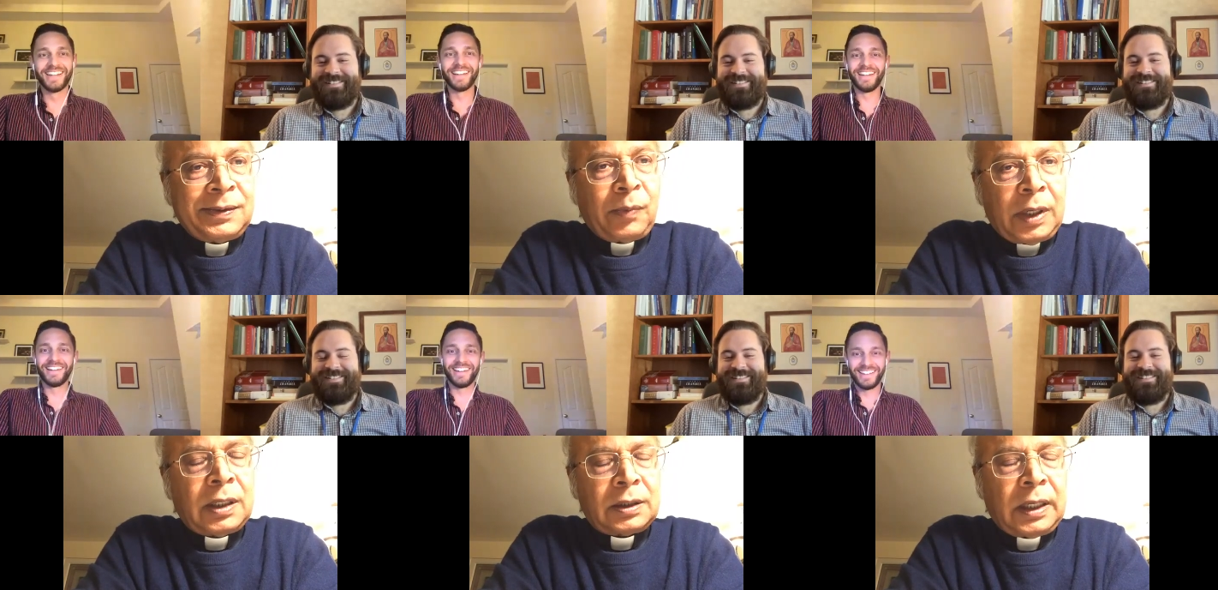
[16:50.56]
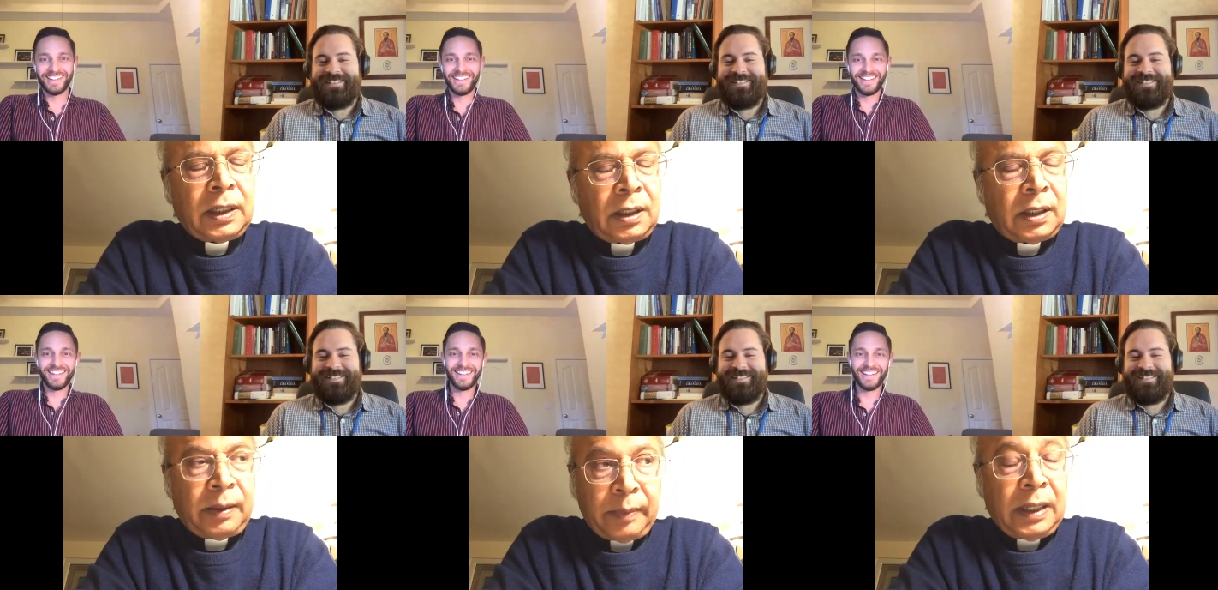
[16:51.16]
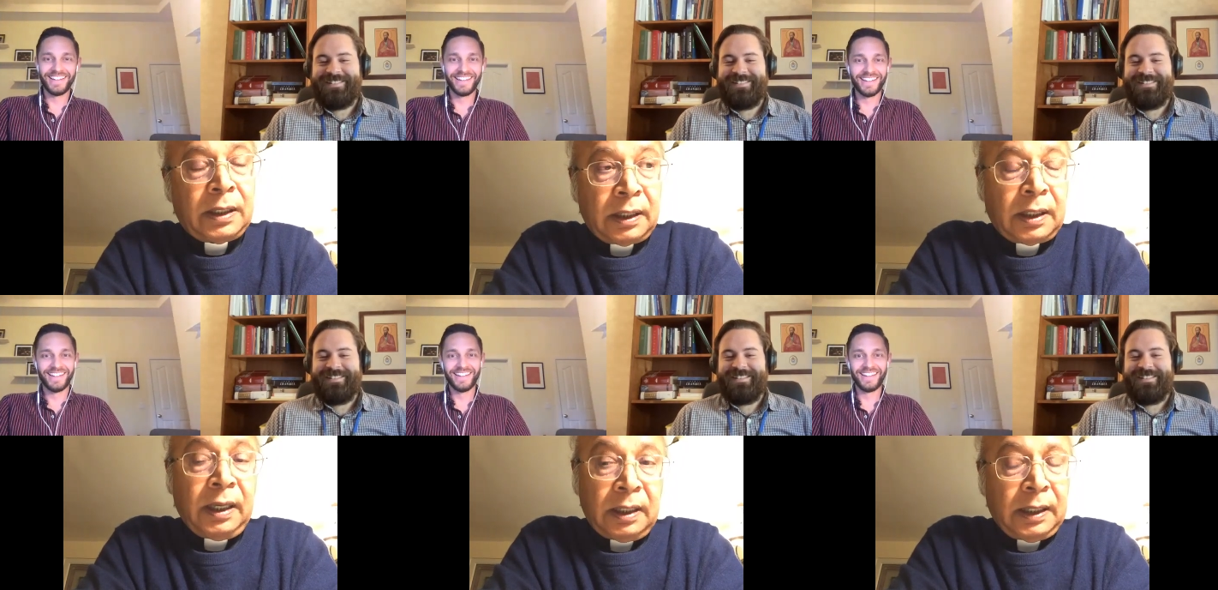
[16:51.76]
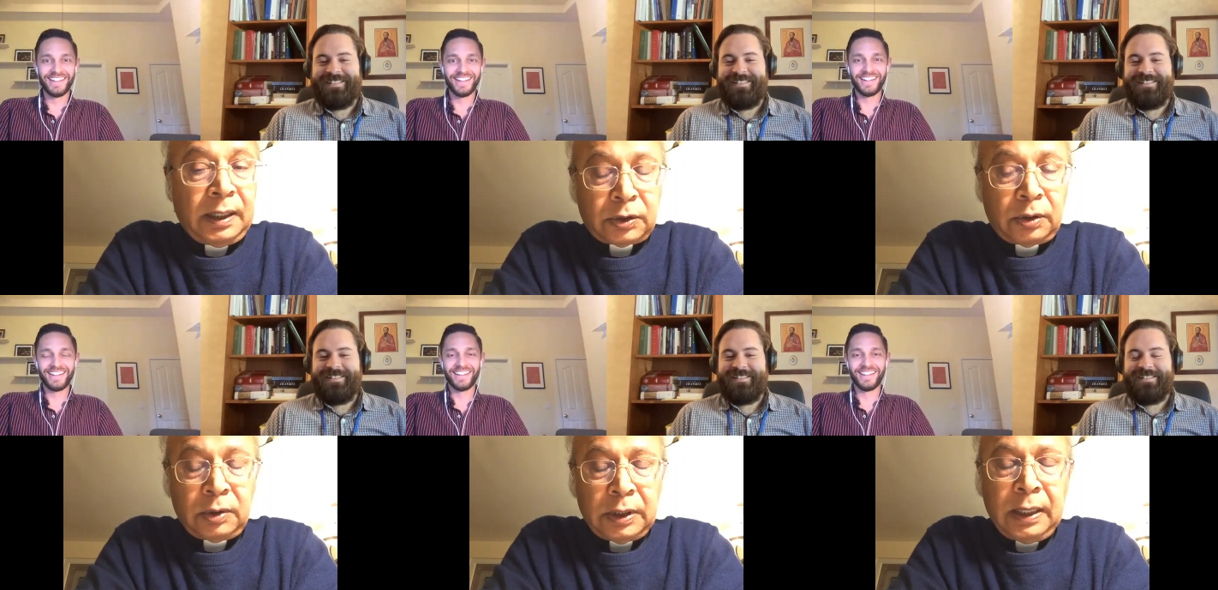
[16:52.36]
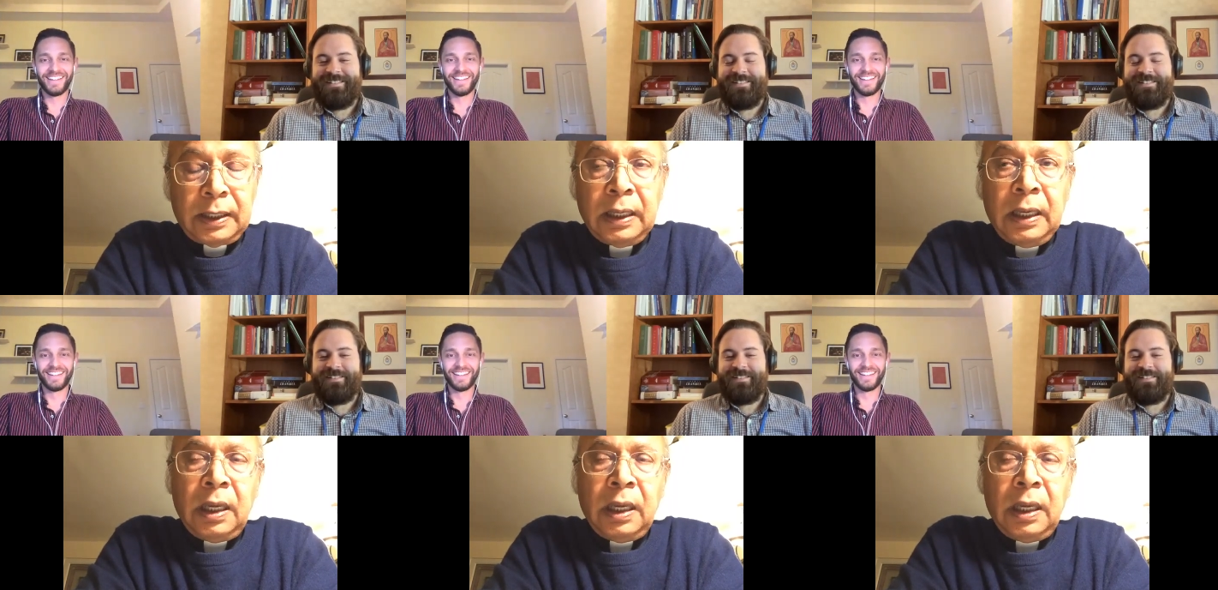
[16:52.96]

Speaker 1: well, exactly. Well, again, yeah, so did I.